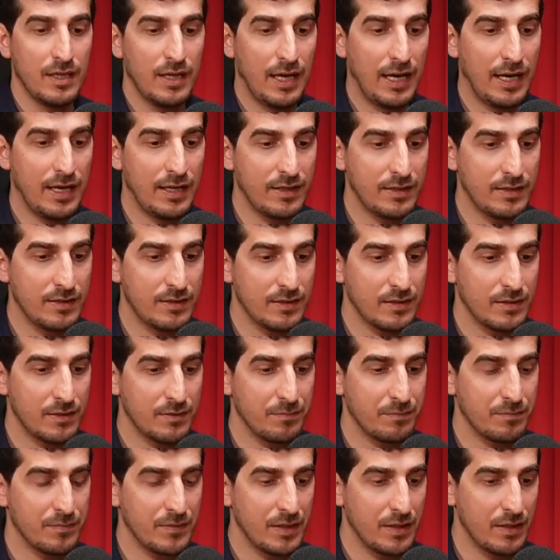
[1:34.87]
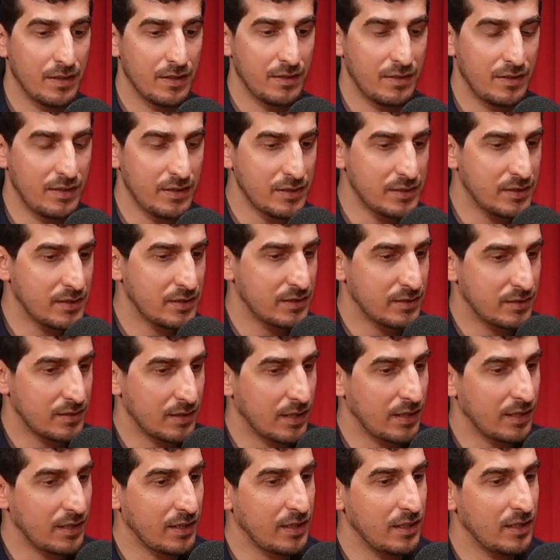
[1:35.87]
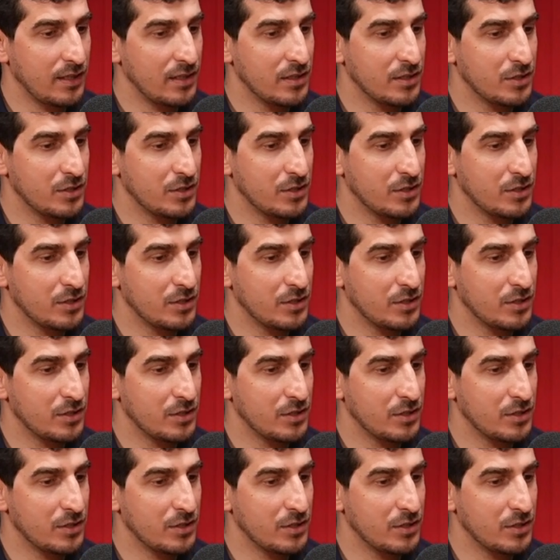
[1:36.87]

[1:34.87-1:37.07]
And this struggle